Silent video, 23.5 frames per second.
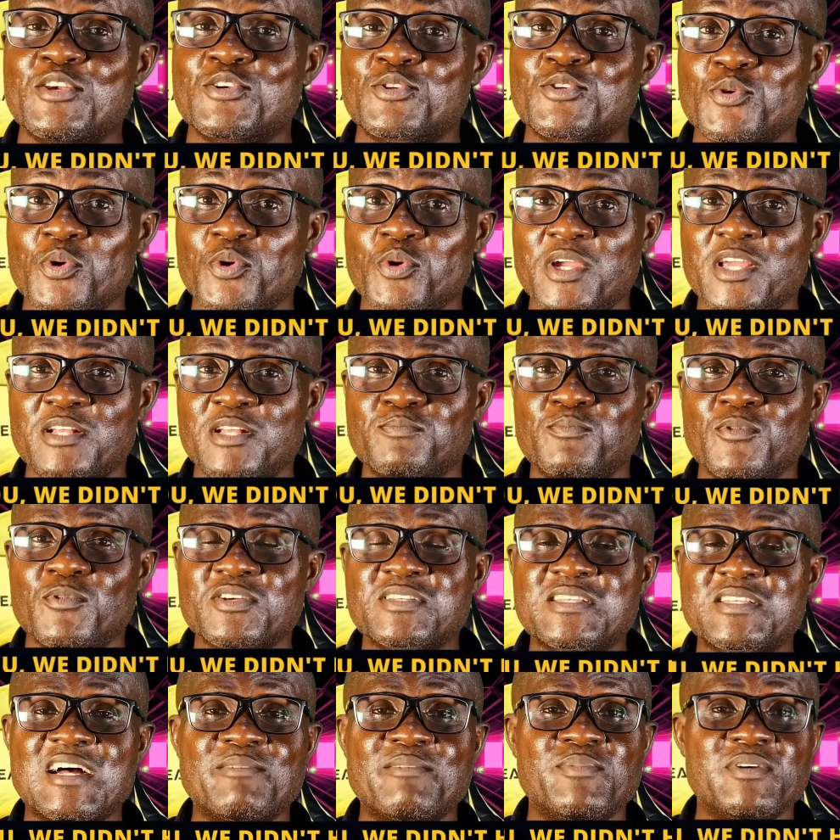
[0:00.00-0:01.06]
So it
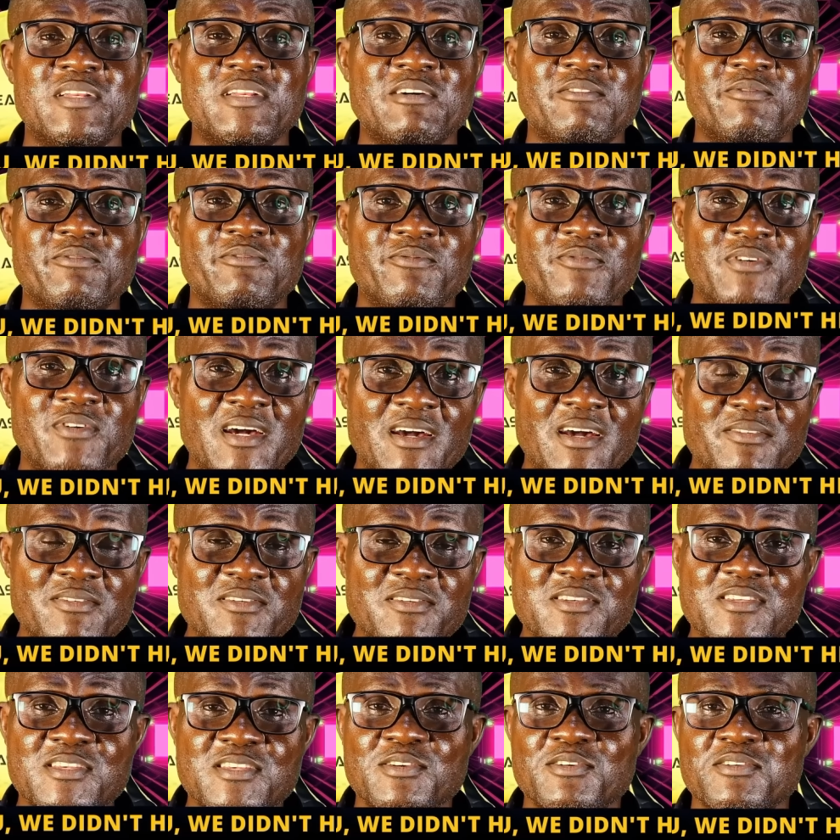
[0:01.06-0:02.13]
must have been a very
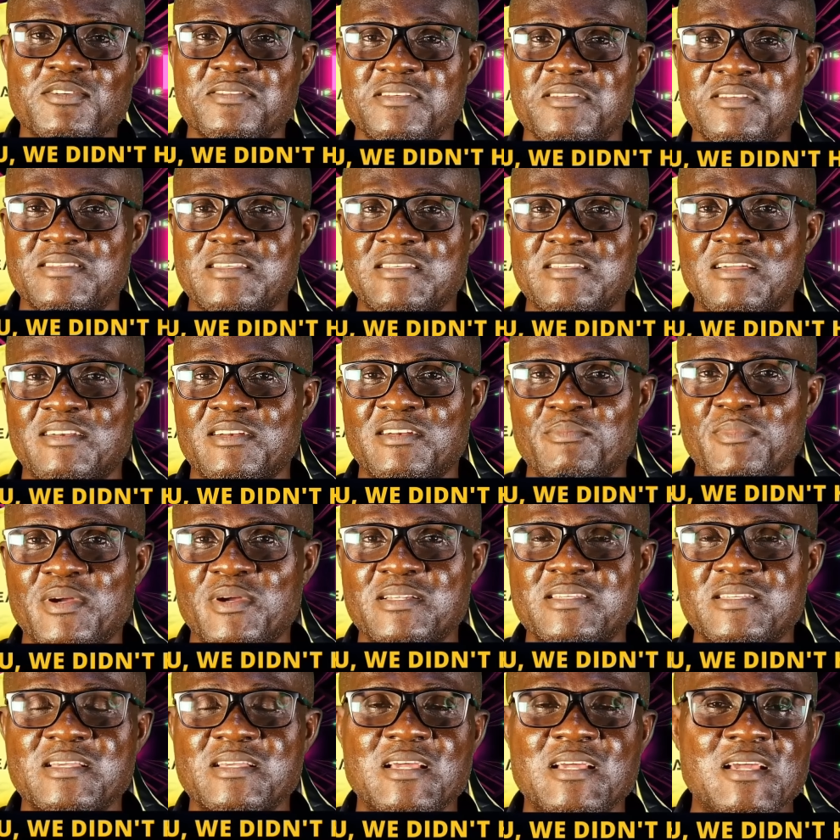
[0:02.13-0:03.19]
serious
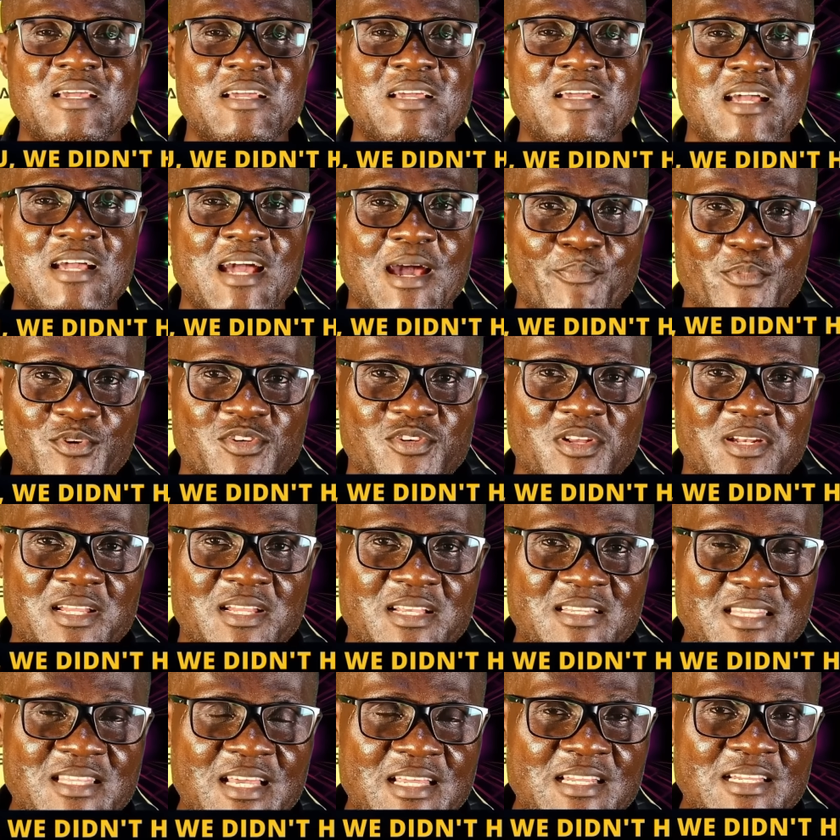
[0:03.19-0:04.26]
disagreement and
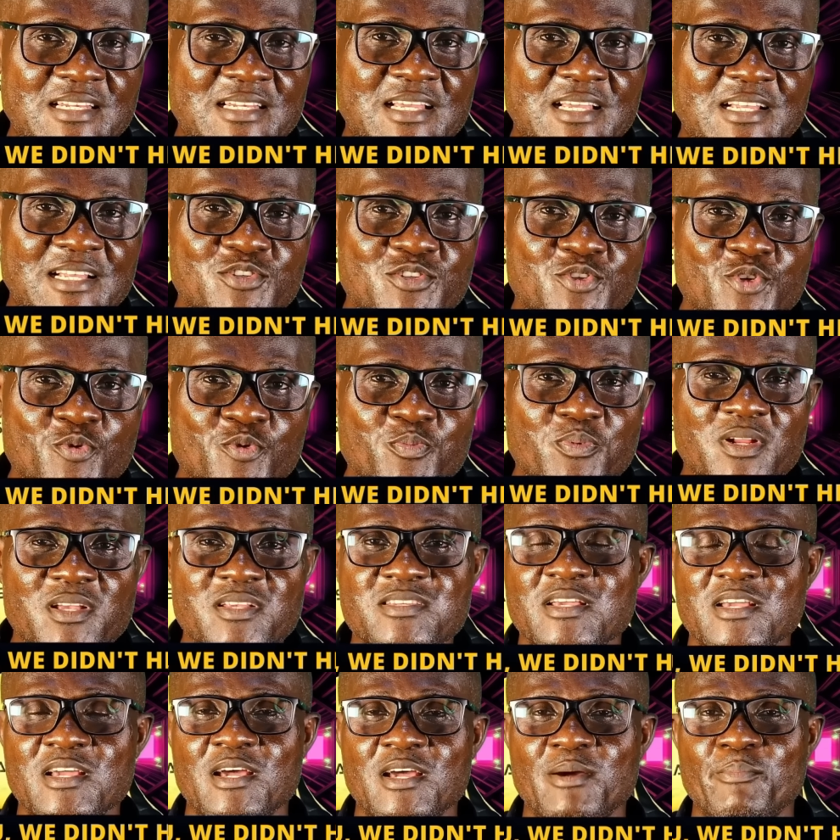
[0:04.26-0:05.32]
misunderstanding that took
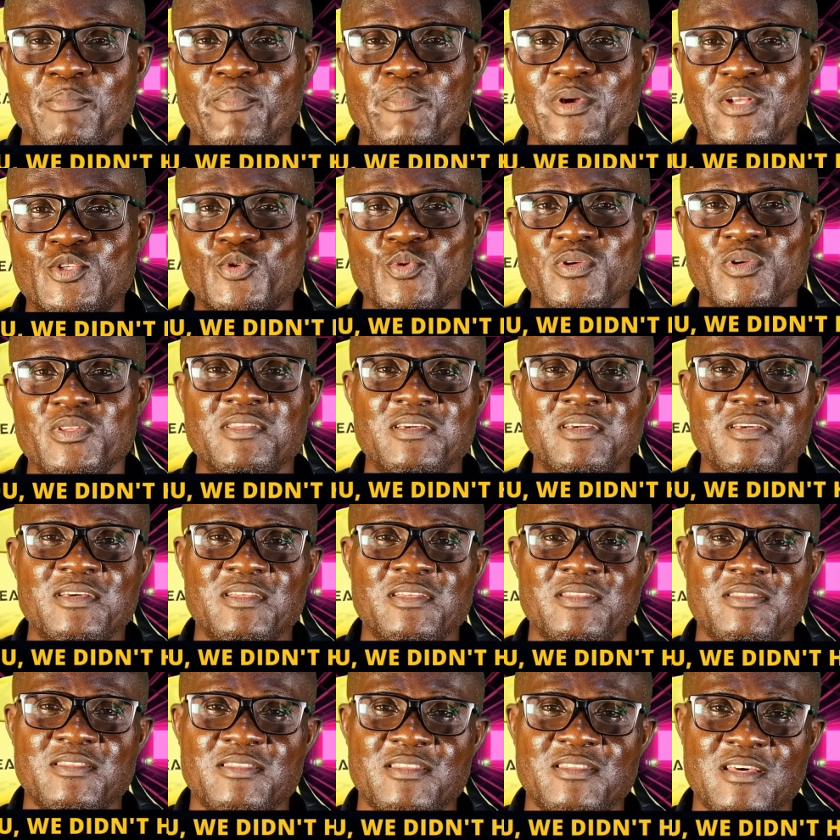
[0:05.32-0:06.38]
place between
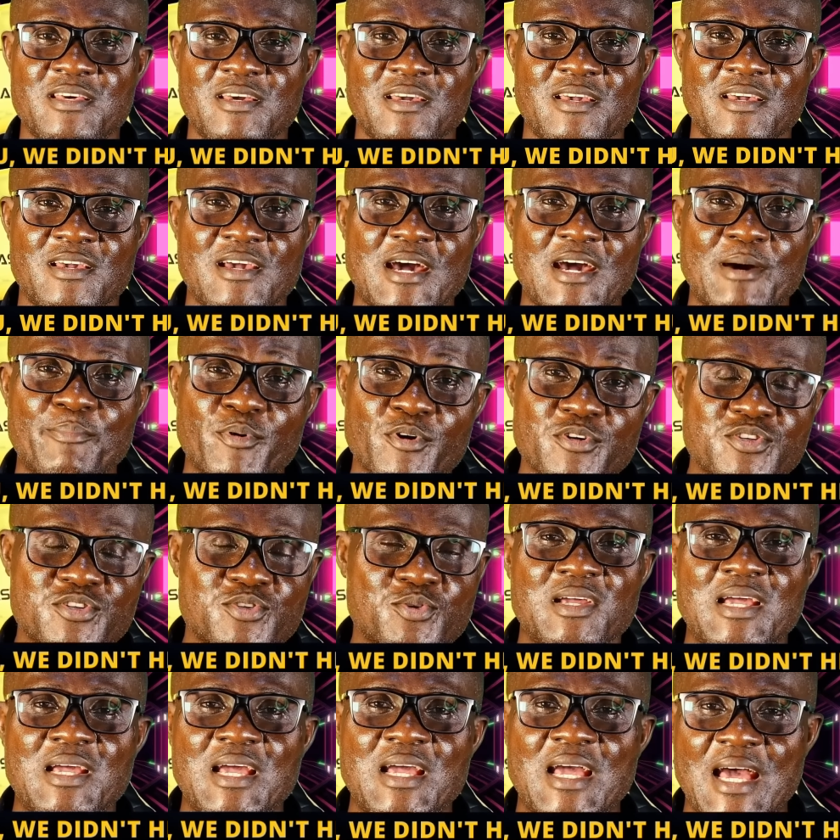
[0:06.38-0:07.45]
the
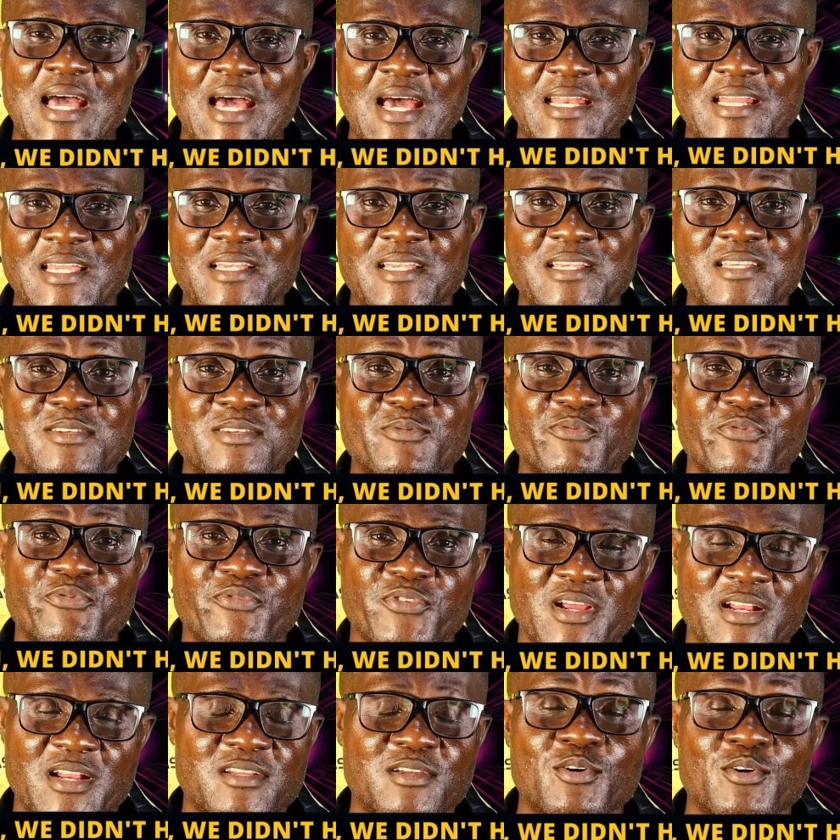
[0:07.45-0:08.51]
apostle and his
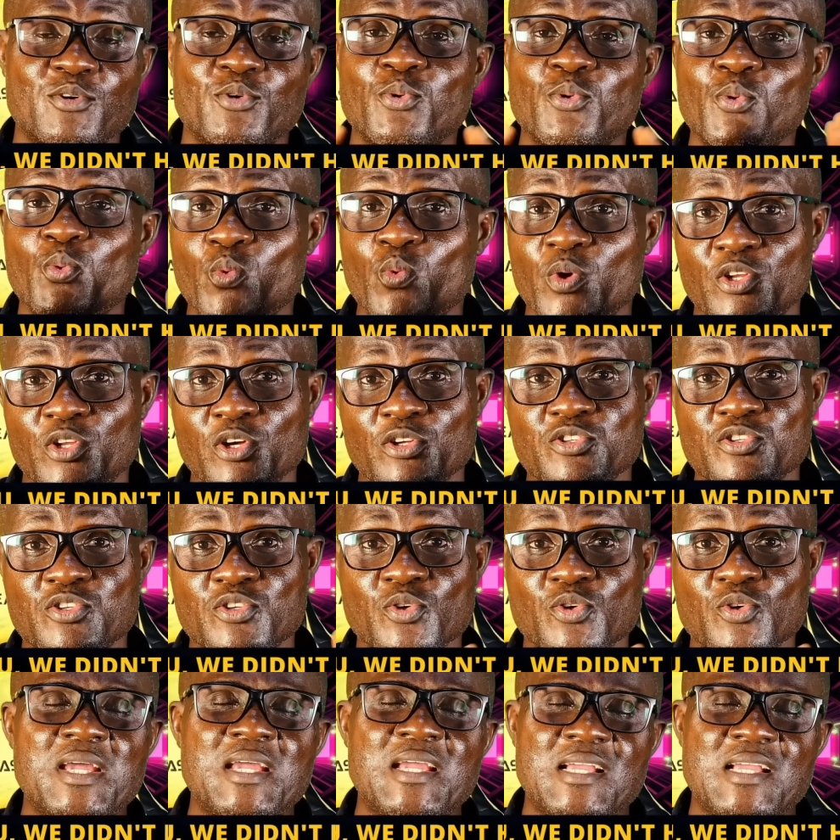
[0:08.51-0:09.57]
friend, who we don't
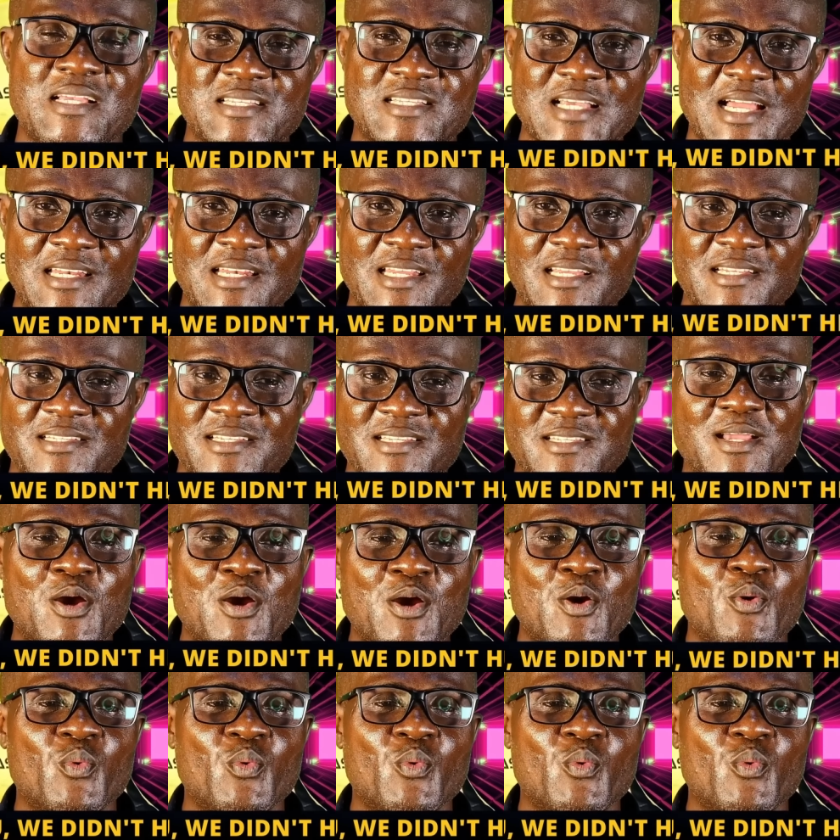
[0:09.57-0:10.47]
know his identity.